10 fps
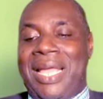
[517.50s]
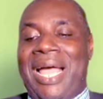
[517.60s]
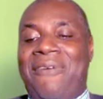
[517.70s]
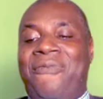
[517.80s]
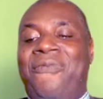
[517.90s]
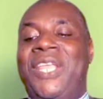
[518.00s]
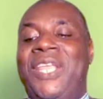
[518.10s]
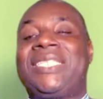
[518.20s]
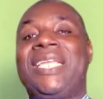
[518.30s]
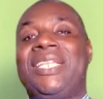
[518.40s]

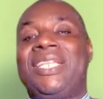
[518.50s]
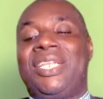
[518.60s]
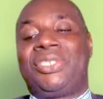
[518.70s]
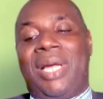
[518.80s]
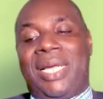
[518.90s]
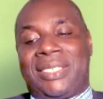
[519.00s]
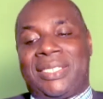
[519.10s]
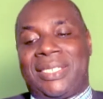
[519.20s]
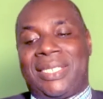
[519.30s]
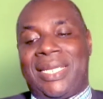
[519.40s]
afflicting the
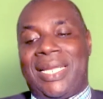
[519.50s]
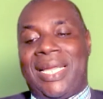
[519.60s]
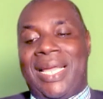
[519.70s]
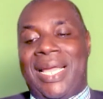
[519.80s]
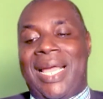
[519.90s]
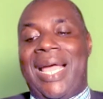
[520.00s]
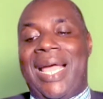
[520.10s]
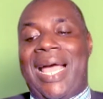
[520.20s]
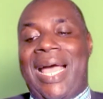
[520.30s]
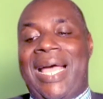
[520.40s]
just
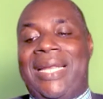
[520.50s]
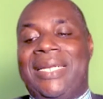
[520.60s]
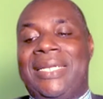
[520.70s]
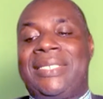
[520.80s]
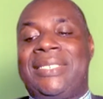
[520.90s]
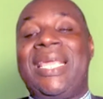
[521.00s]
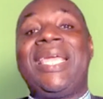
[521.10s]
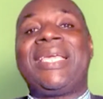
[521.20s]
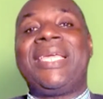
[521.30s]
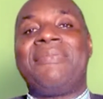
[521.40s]
and
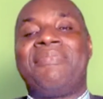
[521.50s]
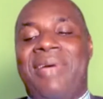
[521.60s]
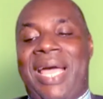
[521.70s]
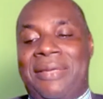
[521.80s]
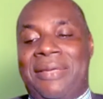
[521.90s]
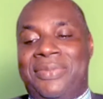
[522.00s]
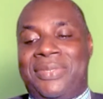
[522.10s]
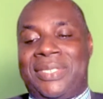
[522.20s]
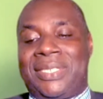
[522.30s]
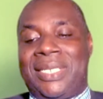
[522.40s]
taking
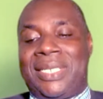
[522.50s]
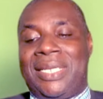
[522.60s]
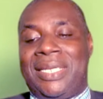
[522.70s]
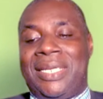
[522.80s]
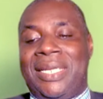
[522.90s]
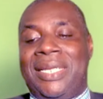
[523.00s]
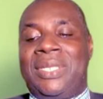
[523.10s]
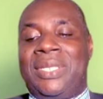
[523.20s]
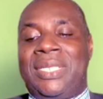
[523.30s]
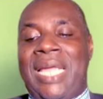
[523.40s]
bribes,
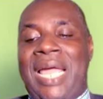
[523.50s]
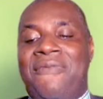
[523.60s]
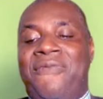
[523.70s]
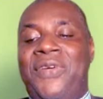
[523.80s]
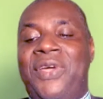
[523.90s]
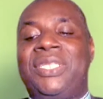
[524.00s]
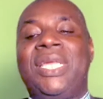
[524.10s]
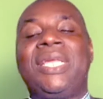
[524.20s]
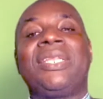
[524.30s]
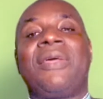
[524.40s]

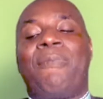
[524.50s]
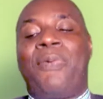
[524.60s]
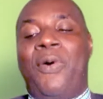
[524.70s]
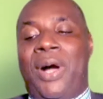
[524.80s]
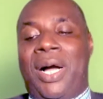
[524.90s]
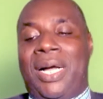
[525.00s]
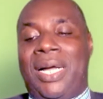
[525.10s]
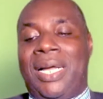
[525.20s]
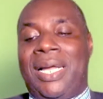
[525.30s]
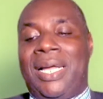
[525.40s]
diverting the
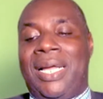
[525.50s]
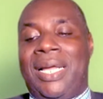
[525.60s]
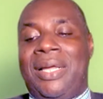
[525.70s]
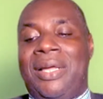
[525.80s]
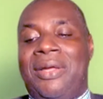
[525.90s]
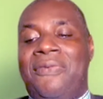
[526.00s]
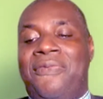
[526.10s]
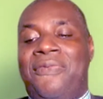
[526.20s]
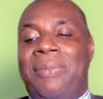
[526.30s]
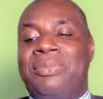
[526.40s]
poor
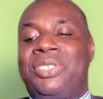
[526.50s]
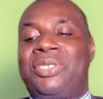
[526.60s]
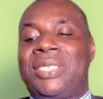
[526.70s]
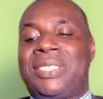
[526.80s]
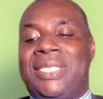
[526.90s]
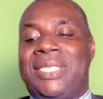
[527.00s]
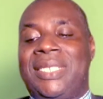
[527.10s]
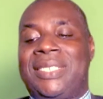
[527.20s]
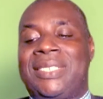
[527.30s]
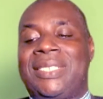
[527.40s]
from
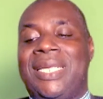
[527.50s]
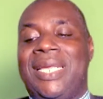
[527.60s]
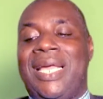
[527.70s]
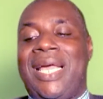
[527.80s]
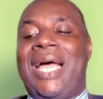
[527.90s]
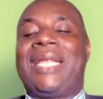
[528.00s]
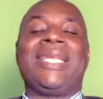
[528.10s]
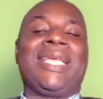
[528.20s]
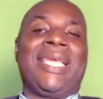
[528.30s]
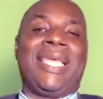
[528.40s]
justice
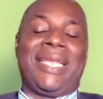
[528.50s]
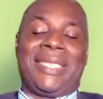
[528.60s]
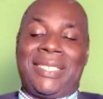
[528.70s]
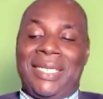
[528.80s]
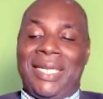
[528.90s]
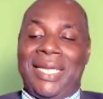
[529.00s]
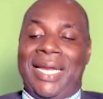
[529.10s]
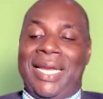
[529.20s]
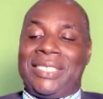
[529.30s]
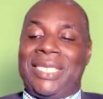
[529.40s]
at the gate.
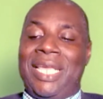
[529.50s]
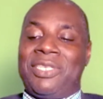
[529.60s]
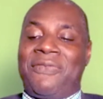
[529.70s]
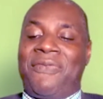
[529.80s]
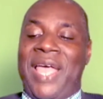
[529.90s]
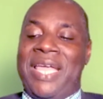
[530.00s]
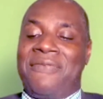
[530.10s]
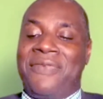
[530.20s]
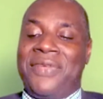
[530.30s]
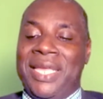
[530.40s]
And that's Amos
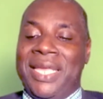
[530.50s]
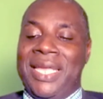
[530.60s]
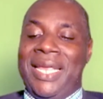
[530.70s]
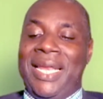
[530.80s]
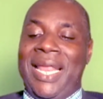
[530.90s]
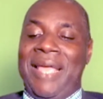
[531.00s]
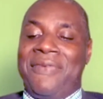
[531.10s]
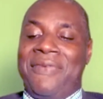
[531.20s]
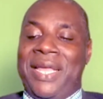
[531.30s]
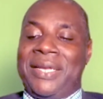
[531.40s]
five
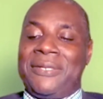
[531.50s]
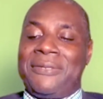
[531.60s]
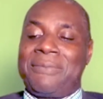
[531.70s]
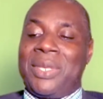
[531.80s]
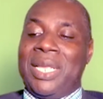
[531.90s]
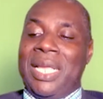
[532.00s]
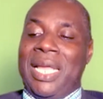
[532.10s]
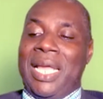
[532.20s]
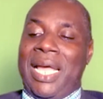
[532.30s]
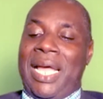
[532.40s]
eleven
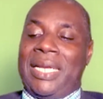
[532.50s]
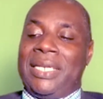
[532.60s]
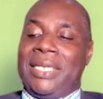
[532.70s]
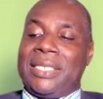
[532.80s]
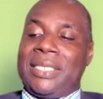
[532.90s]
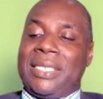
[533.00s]
and